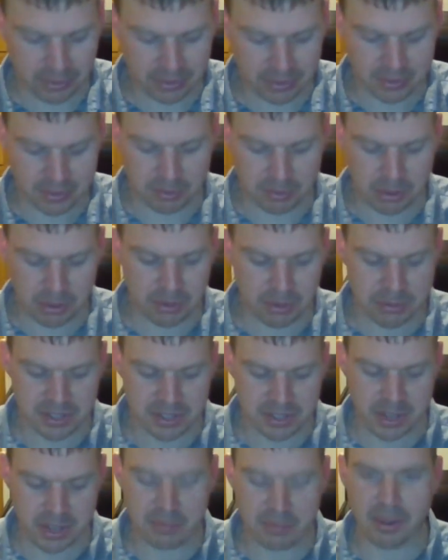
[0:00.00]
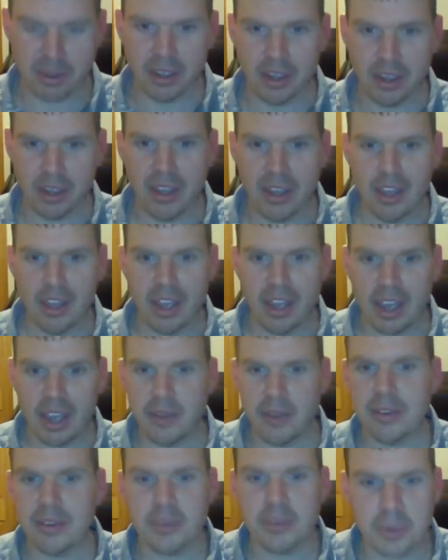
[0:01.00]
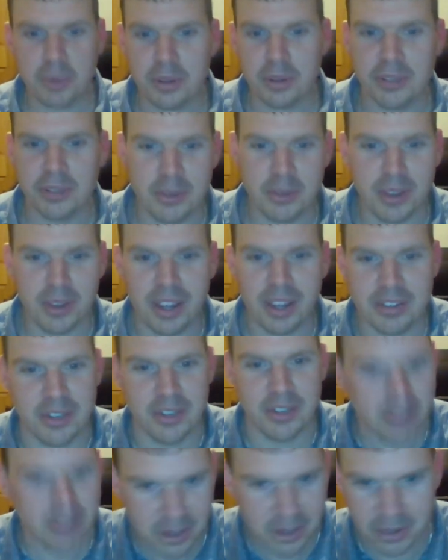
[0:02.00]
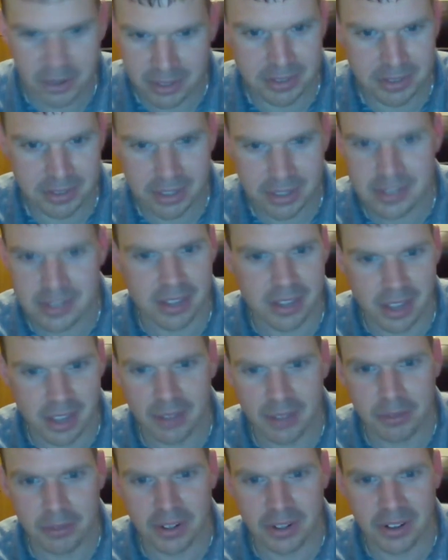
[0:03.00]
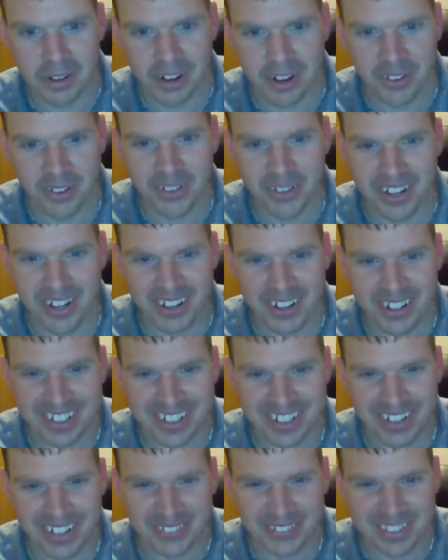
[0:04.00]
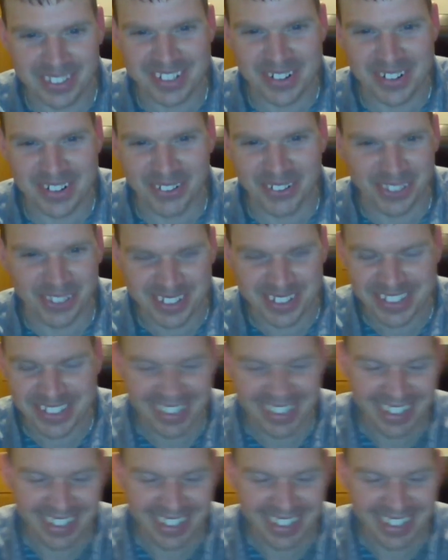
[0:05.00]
Zumbrota Mazeppa. How in the world do you guys all coexist then when you're when you're in different schools?